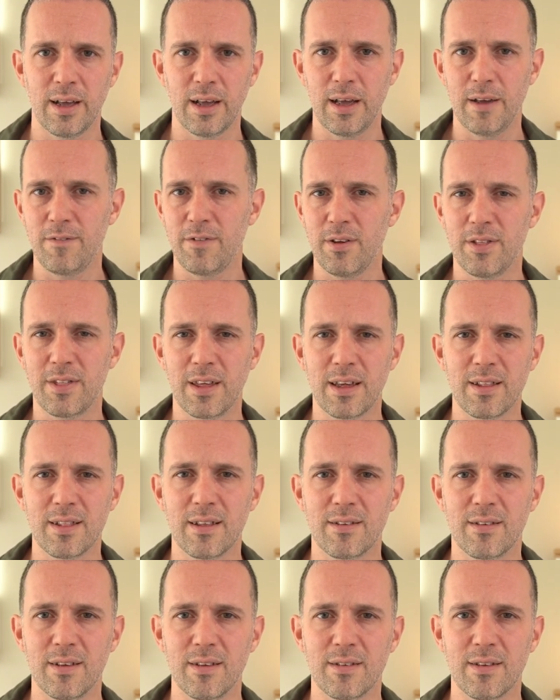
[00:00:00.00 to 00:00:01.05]
If you think
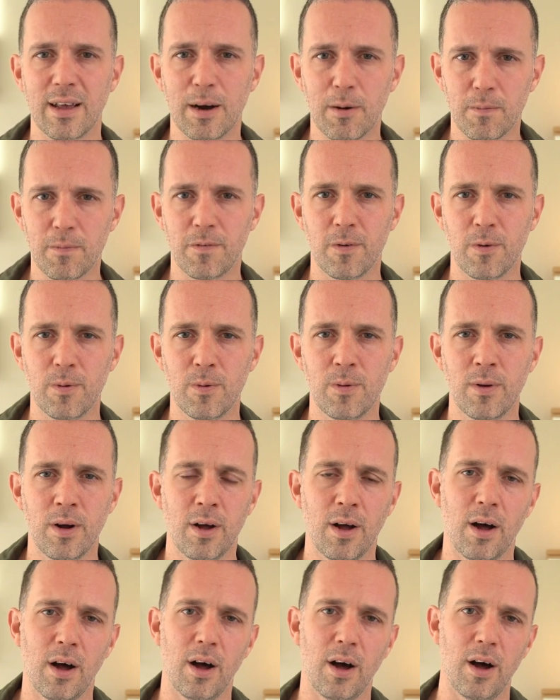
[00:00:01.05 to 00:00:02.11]
this is helpful,
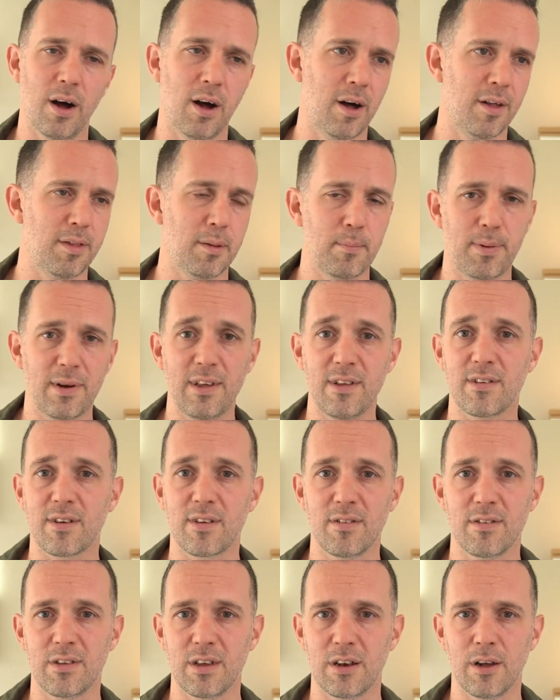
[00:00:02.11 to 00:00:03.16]
then please
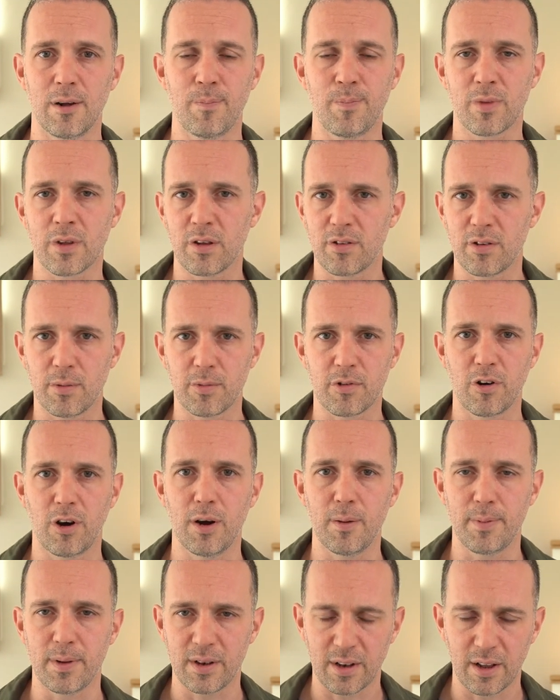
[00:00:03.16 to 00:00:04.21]
consider
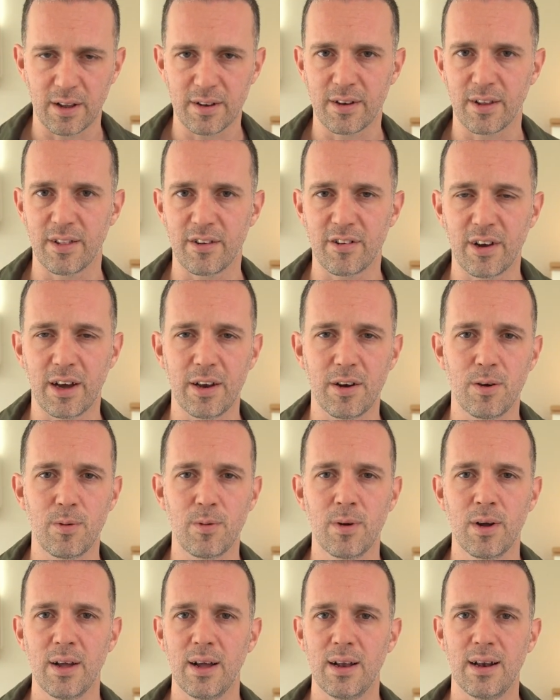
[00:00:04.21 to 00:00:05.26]
subscribing to the channel.